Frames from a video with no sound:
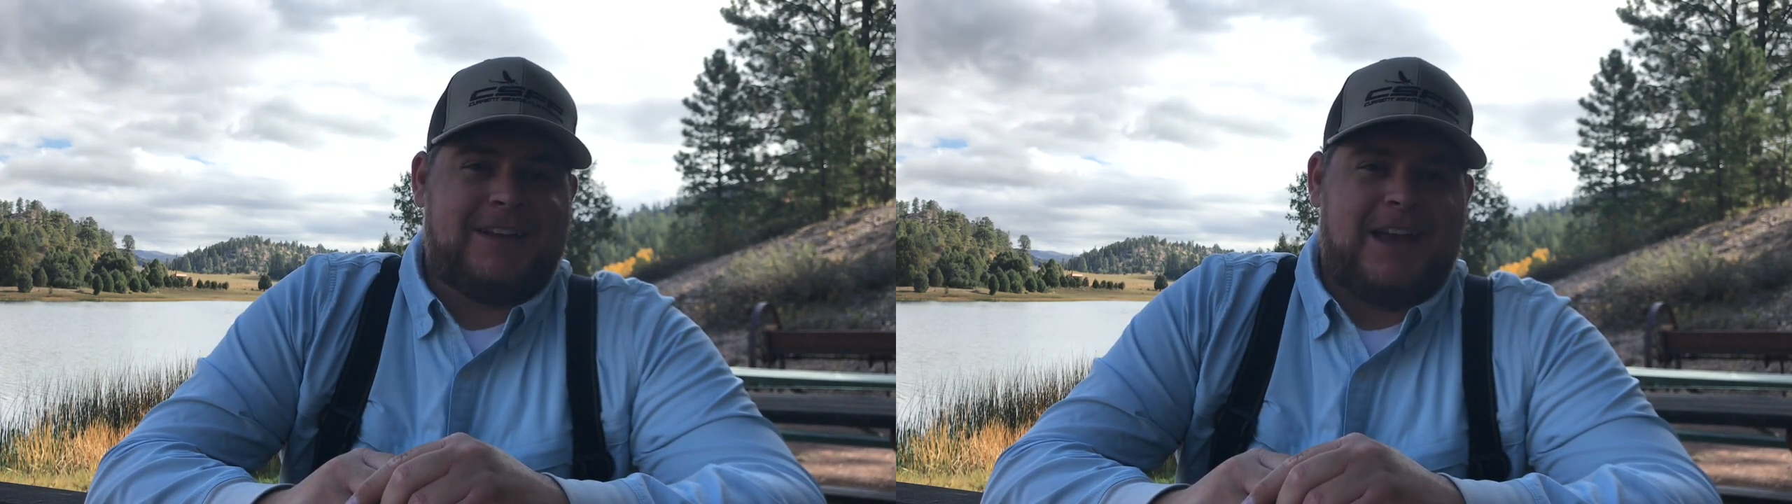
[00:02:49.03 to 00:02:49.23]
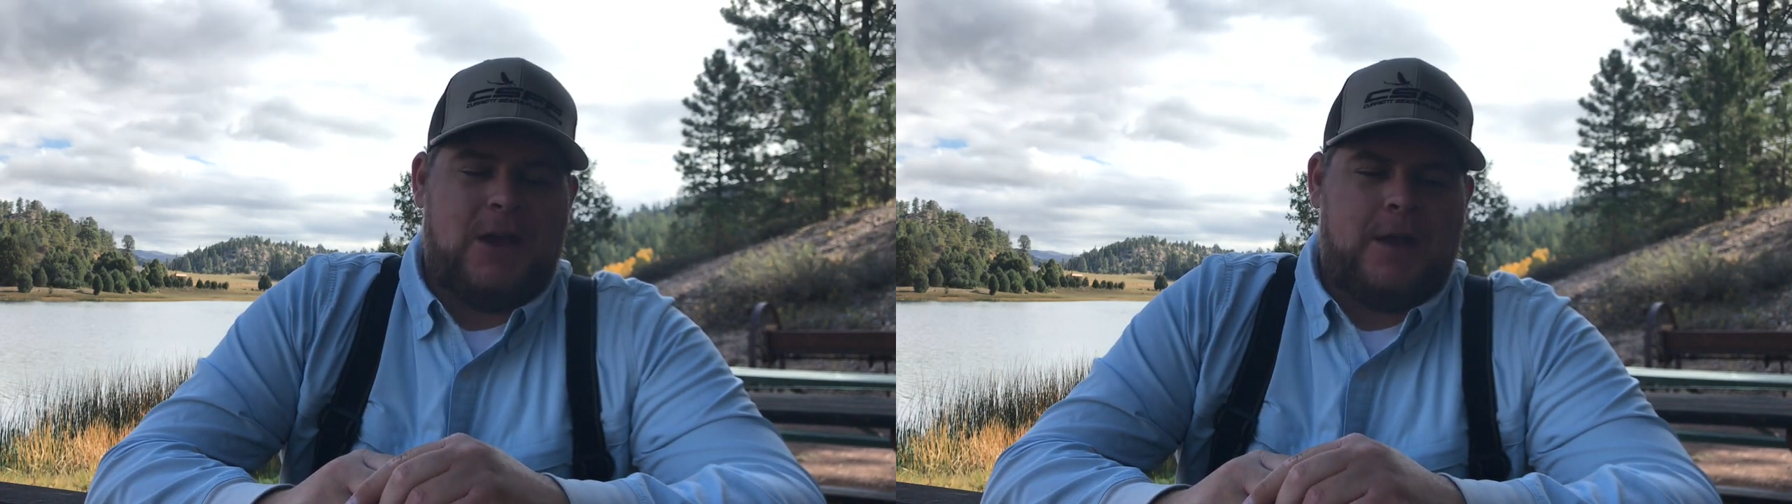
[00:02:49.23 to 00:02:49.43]

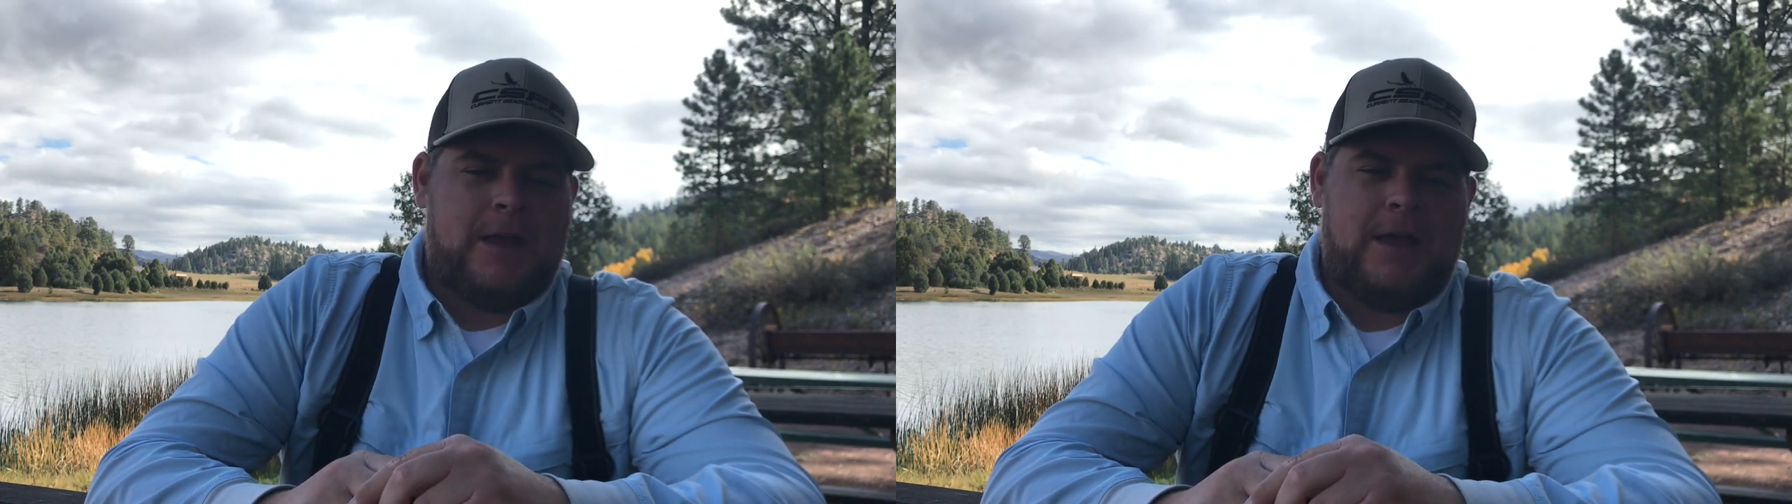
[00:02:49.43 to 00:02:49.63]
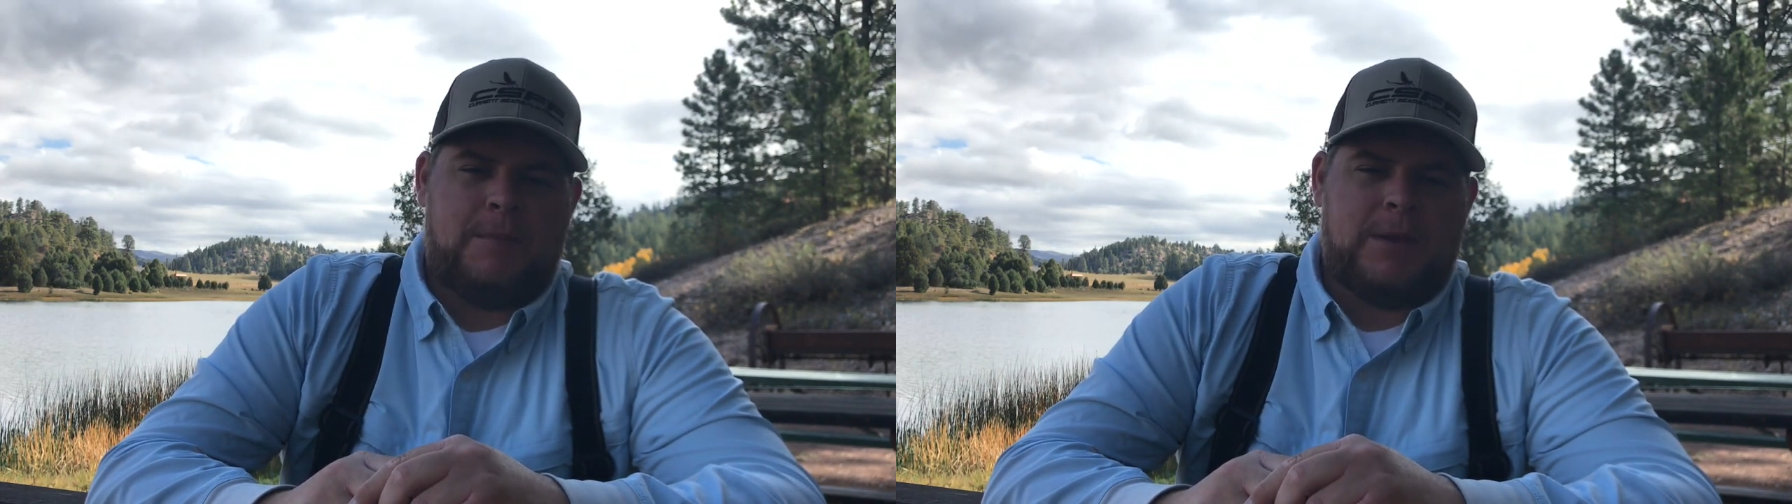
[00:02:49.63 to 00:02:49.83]
Look how I
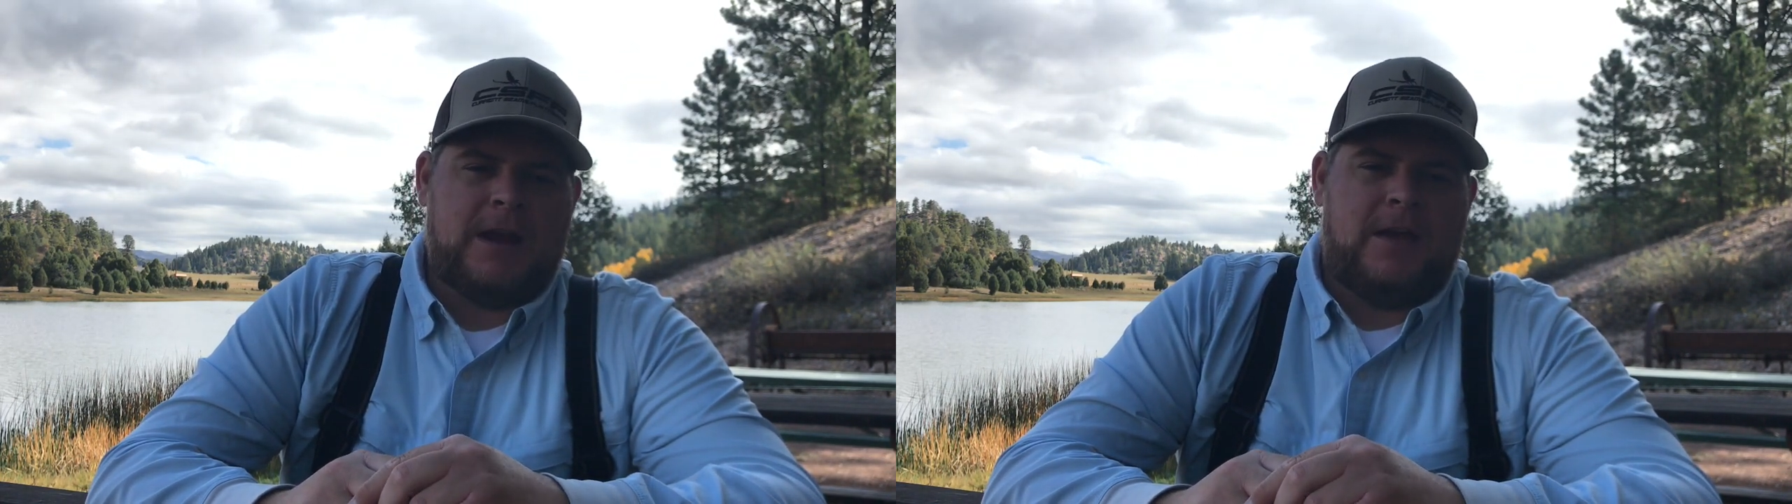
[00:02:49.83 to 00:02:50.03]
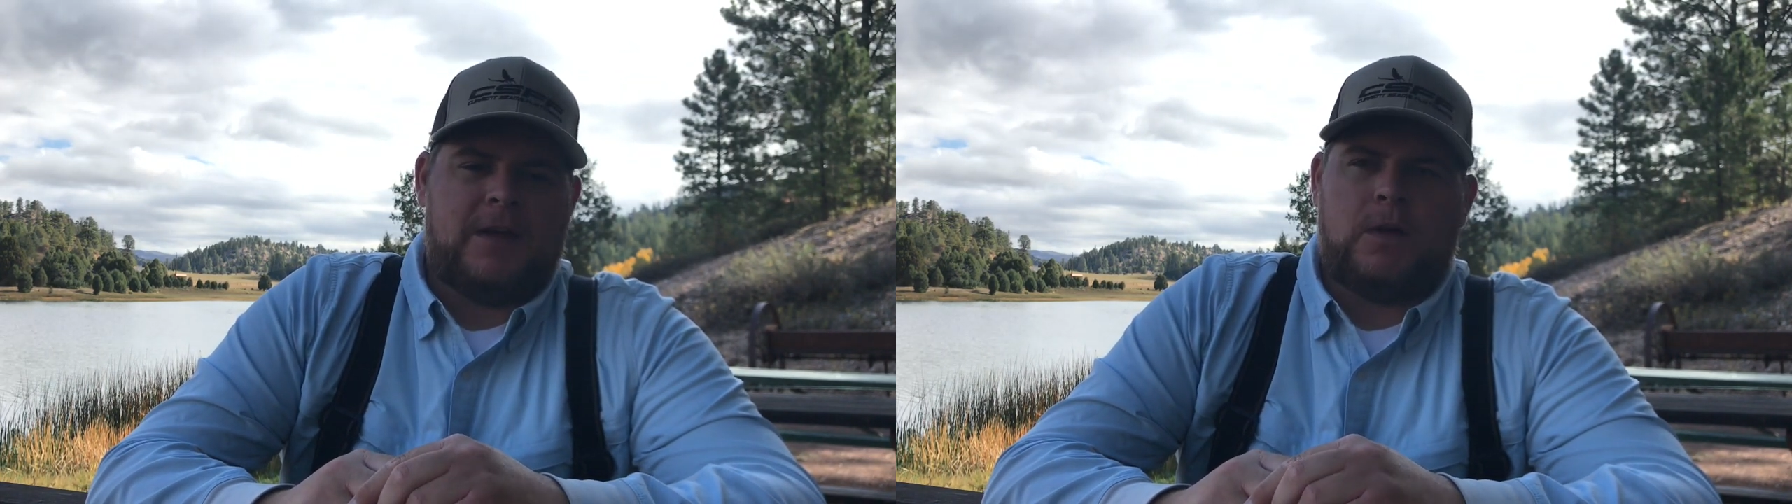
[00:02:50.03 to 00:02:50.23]

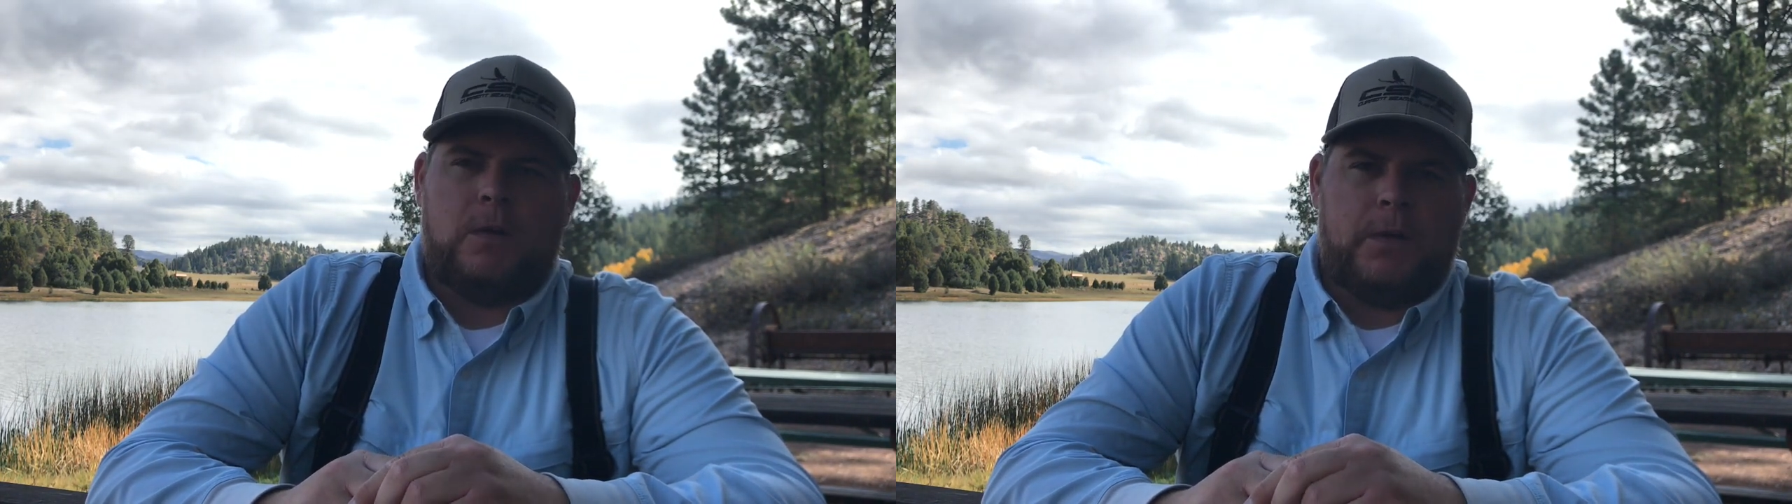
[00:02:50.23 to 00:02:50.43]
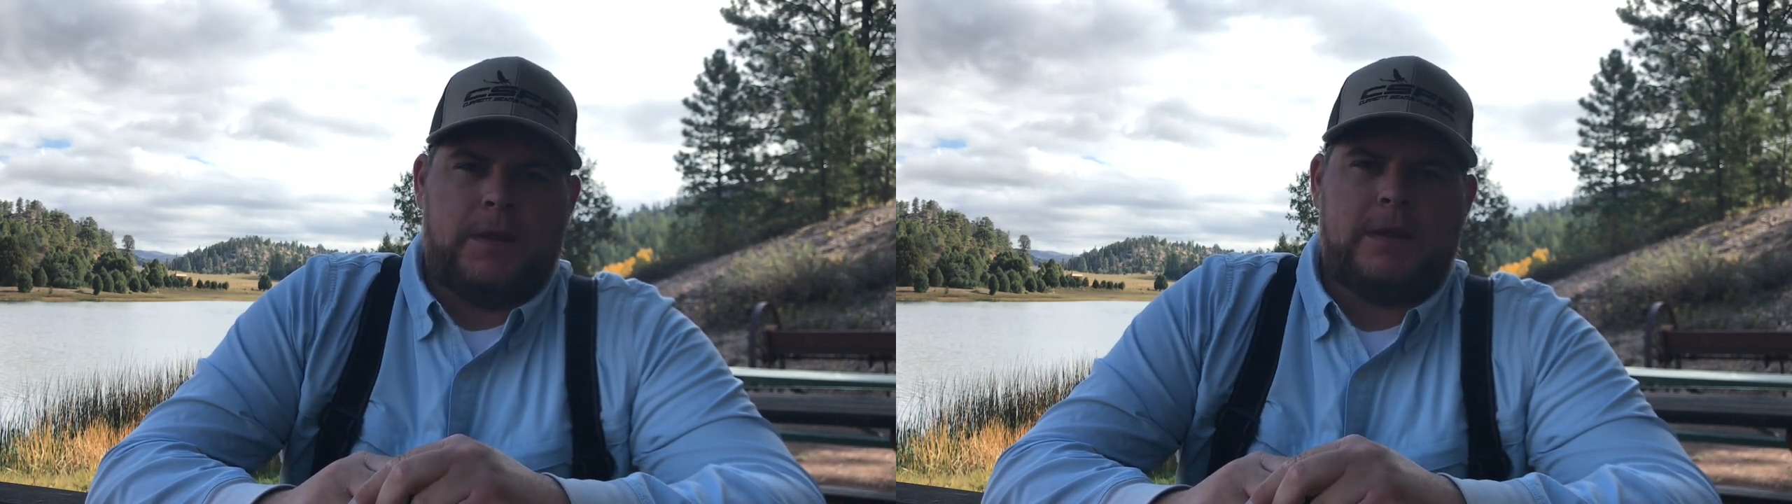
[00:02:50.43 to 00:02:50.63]
bring on the
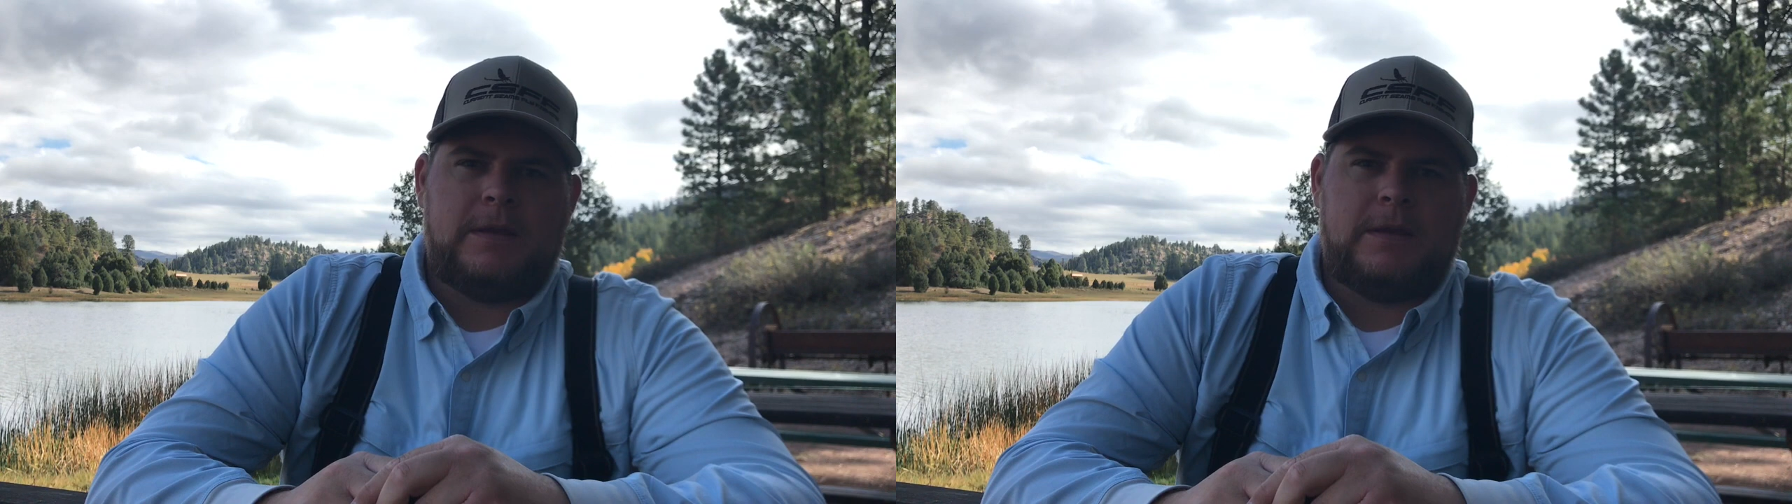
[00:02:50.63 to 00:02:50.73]
cold,